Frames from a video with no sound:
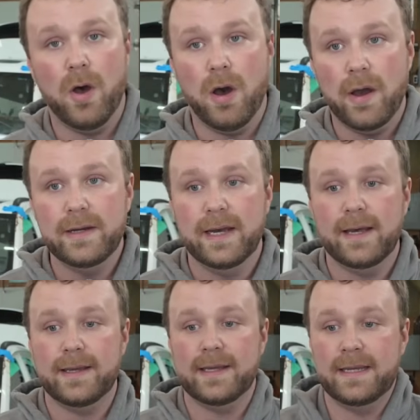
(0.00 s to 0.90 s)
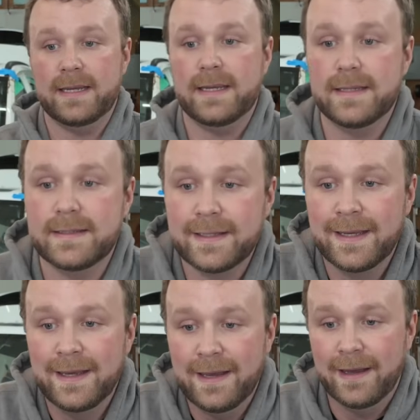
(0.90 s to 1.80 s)
Honda is
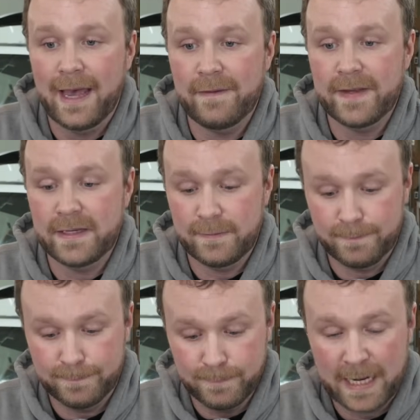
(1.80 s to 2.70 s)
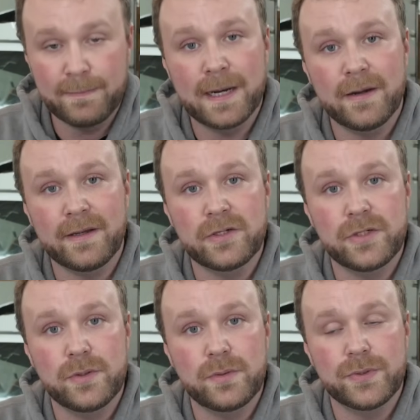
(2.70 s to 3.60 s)
having main bearing
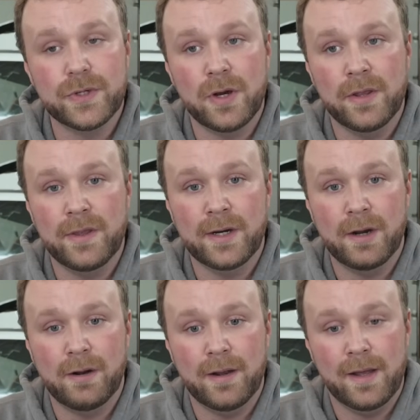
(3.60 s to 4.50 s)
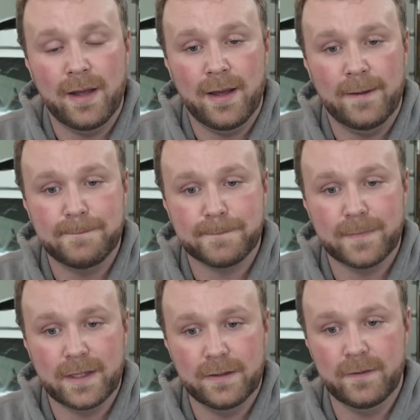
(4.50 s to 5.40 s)
issues on their
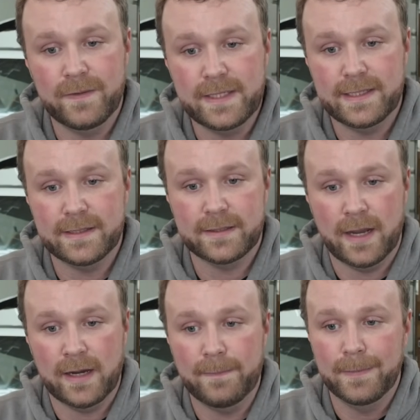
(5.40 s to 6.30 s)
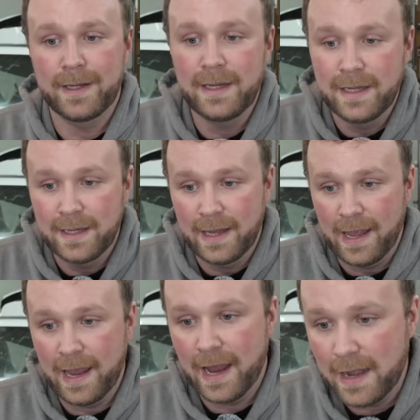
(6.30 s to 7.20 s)
V6 lineup.
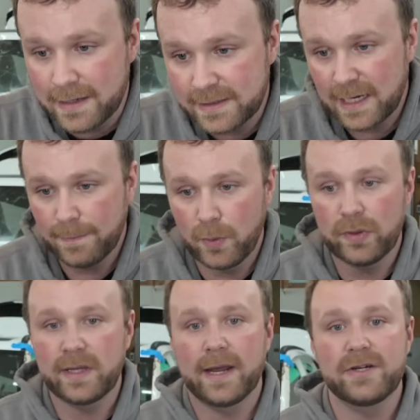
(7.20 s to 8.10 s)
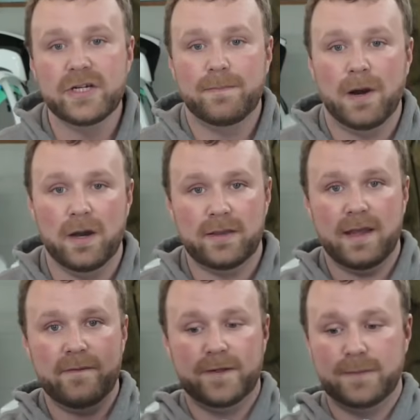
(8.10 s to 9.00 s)
And instead of pulling the engine apart,
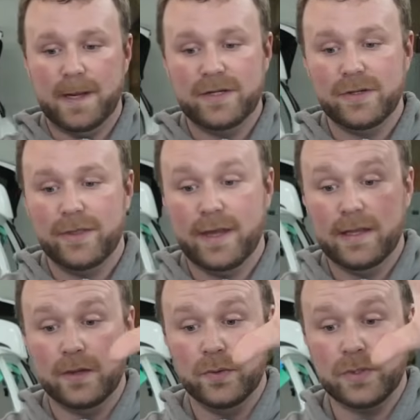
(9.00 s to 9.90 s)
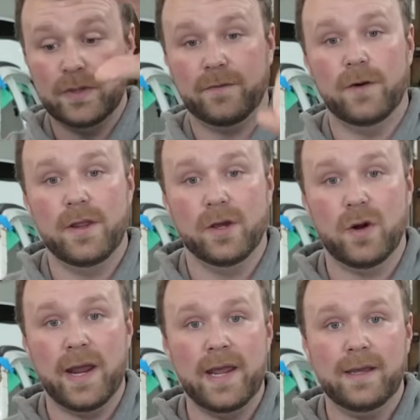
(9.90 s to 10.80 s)
they have a special thing that goes on the front of the
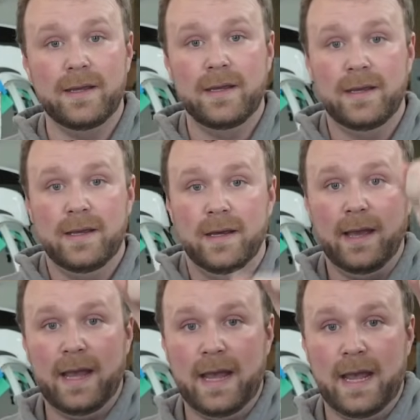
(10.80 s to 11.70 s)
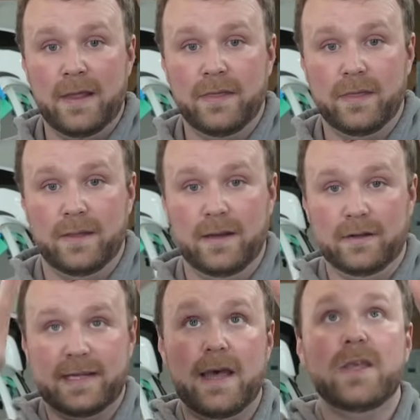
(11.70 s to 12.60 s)
crank and
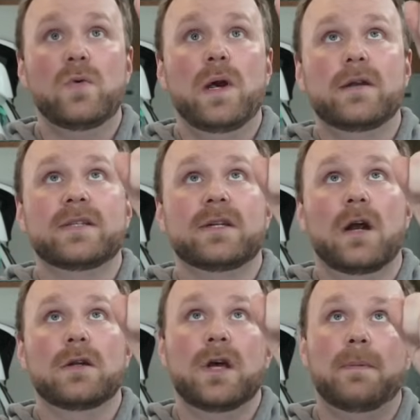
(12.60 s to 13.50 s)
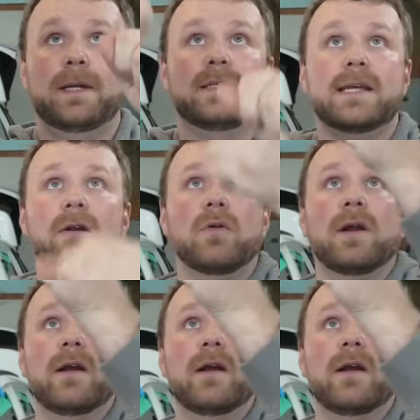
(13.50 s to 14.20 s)
it'll tell you where to start, top dead center or